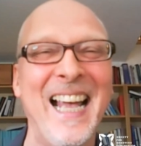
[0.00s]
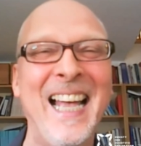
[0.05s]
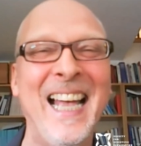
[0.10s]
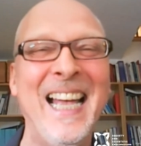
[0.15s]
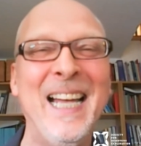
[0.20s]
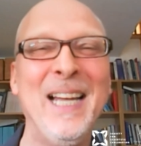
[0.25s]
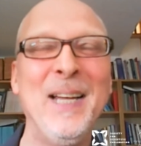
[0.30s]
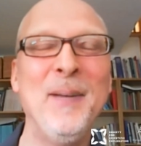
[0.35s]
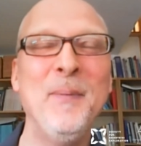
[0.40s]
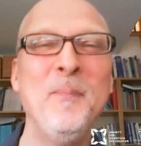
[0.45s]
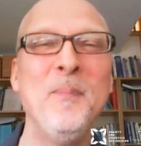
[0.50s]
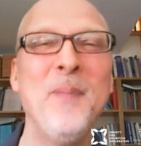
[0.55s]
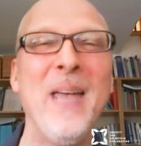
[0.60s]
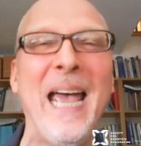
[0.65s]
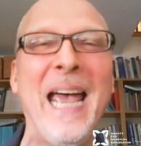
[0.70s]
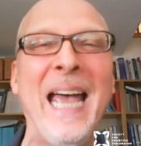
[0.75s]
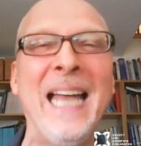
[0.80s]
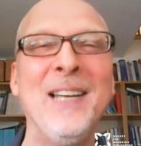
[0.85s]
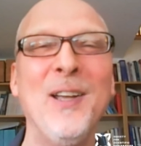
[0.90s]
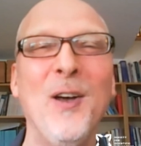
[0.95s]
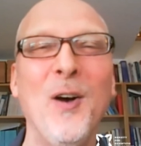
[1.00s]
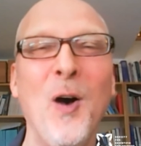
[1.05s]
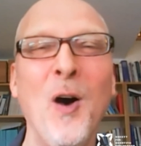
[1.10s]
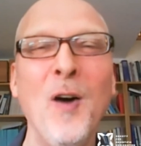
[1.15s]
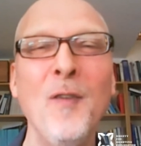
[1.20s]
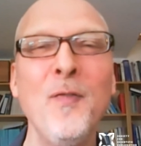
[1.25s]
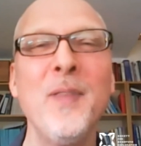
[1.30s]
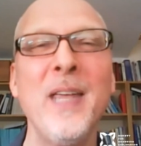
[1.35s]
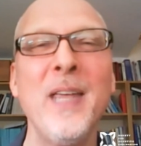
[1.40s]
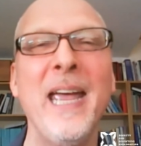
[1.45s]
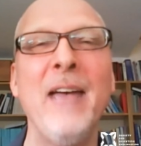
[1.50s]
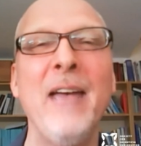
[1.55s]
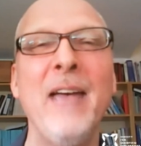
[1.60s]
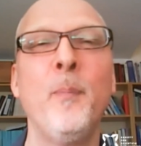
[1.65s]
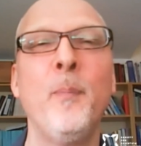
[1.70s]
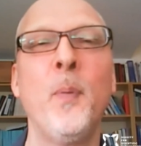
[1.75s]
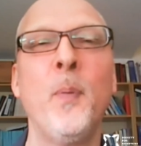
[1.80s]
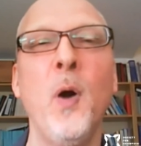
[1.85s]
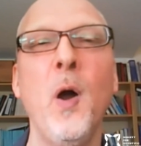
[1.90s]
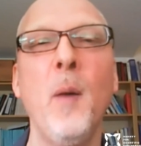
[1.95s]
Um, and often they have
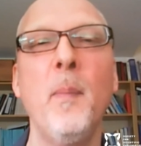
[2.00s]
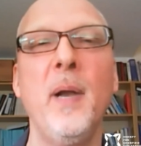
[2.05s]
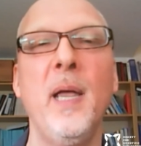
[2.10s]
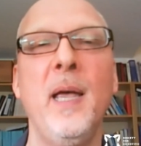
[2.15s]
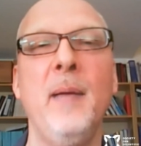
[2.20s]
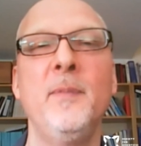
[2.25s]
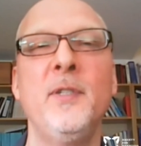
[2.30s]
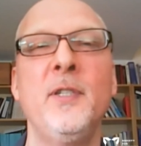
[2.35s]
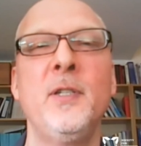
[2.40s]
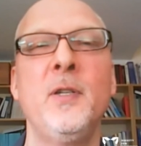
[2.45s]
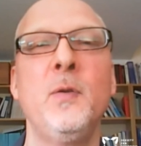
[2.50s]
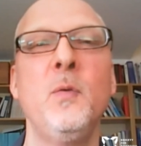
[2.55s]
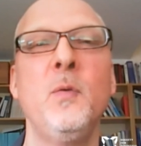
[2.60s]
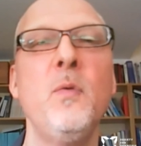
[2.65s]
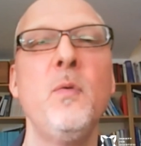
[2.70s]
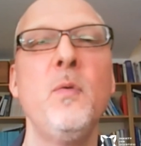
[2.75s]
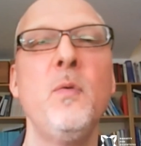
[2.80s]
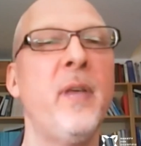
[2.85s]
problems to do